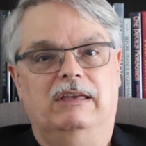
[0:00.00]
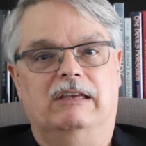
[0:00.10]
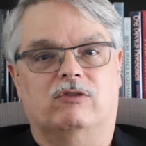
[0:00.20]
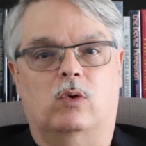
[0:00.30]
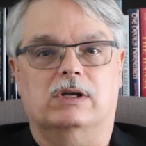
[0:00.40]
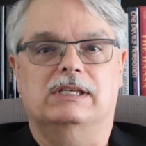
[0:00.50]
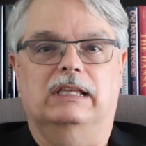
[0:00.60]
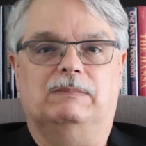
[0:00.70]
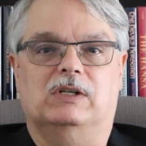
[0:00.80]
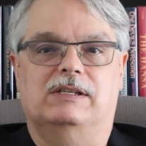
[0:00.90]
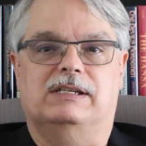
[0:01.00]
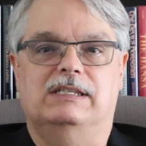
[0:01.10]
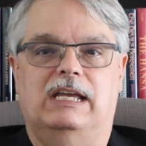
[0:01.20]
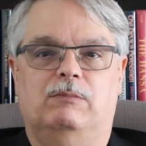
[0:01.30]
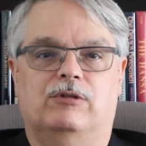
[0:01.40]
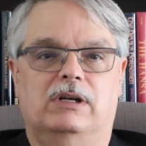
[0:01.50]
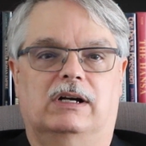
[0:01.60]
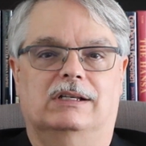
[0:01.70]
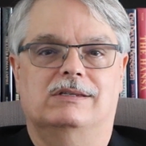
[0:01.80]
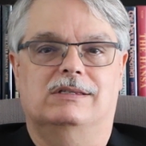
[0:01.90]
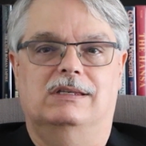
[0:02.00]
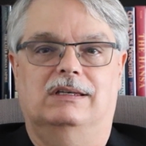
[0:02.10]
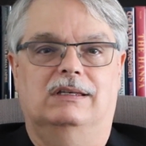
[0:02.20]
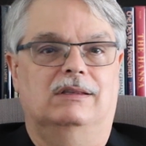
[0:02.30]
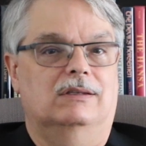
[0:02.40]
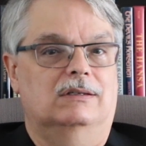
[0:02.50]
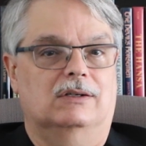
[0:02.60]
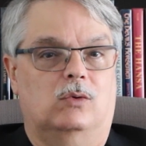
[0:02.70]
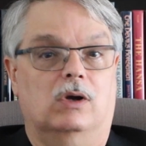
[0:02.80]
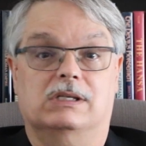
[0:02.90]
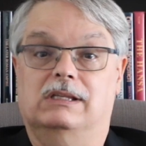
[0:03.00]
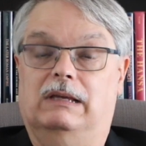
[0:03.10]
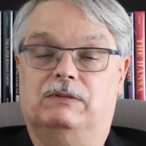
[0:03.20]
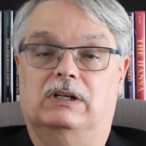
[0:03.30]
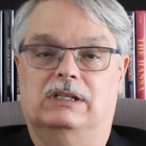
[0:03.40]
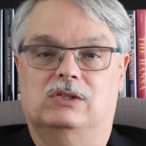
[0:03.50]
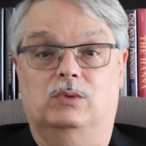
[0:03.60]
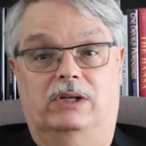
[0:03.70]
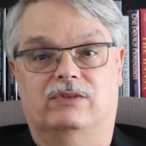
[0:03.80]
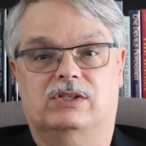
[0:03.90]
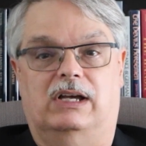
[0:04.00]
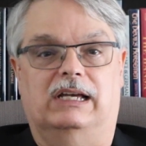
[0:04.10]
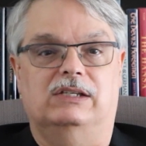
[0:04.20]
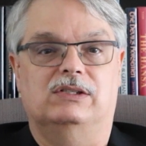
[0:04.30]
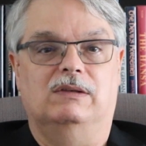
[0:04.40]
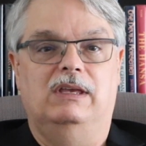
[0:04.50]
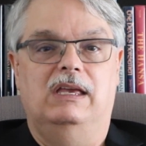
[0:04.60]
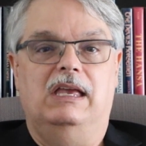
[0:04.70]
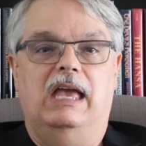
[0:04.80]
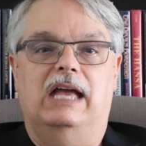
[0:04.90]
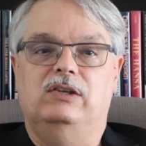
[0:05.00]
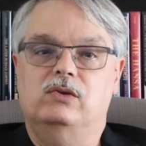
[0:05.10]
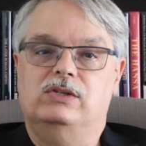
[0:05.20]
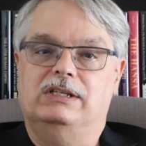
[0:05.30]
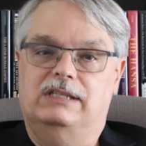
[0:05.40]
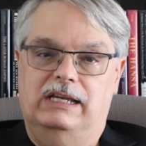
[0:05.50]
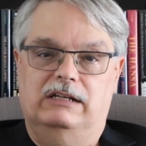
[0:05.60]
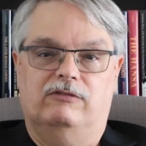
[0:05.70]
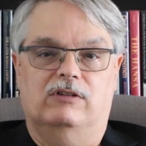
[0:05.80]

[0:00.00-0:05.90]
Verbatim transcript: If quarks and leptons contain preons, then the quarks and leptons will have a size. And using data